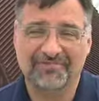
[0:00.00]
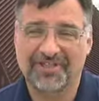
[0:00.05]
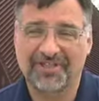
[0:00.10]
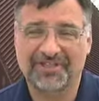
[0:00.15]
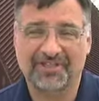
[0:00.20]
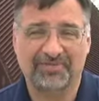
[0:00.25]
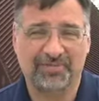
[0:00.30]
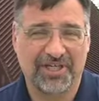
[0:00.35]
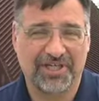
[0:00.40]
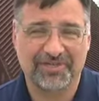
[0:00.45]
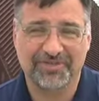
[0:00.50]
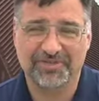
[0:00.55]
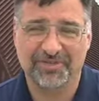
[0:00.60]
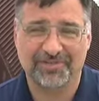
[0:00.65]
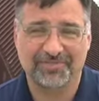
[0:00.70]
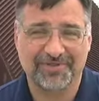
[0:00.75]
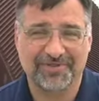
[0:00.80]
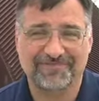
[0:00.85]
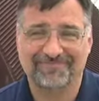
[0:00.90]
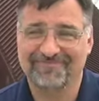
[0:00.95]
eat the paint
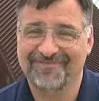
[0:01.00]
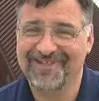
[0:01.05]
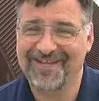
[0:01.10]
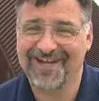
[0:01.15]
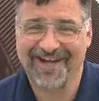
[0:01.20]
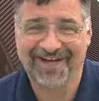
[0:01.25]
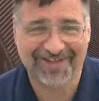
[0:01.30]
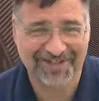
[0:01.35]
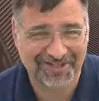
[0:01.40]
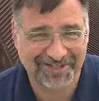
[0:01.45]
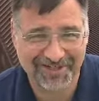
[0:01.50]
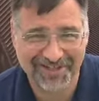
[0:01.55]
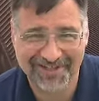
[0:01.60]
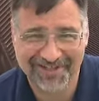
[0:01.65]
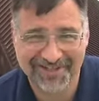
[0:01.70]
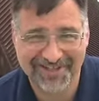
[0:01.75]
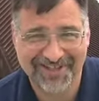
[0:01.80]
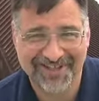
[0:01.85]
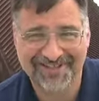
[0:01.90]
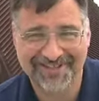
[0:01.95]
chips. Not a good
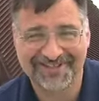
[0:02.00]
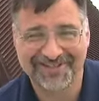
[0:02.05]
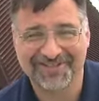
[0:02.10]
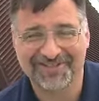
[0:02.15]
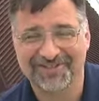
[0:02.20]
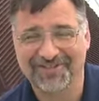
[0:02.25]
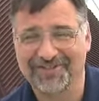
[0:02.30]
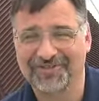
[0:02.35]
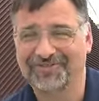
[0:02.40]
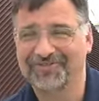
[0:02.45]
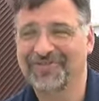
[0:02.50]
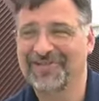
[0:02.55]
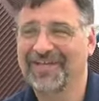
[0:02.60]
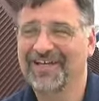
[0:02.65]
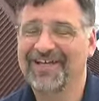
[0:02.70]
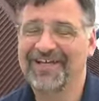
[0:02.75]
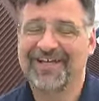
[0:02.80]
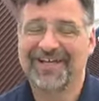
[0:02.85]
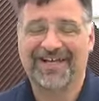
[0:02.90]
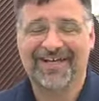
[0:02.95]
thing to do.
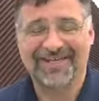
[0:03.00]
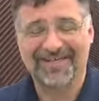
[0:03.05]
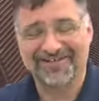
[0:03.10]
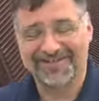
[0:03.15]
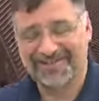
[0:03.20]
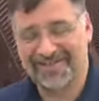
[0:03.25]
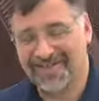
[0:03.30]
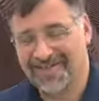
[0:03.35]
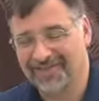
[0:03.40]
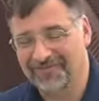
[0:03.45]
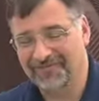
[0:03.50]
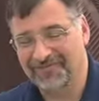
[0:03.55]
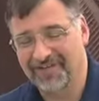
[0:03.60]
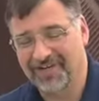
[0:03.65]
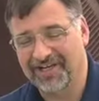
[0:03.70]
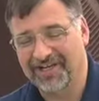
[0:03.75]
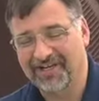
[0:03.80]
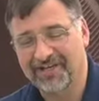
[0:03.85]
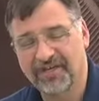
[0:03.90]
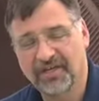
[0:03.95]
It's kind of
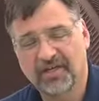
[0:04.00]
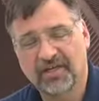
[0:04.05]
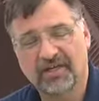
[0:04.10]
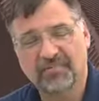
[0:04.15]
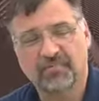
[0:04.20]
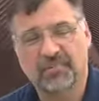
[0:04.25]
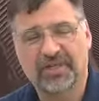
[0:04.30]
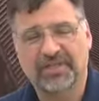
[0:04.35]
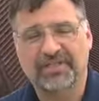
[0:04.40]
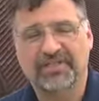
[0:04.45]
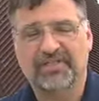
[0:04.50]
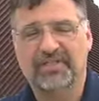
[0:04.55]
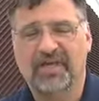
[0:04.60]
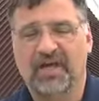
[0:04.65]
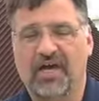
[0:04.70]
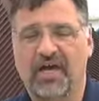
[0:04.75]
funny, but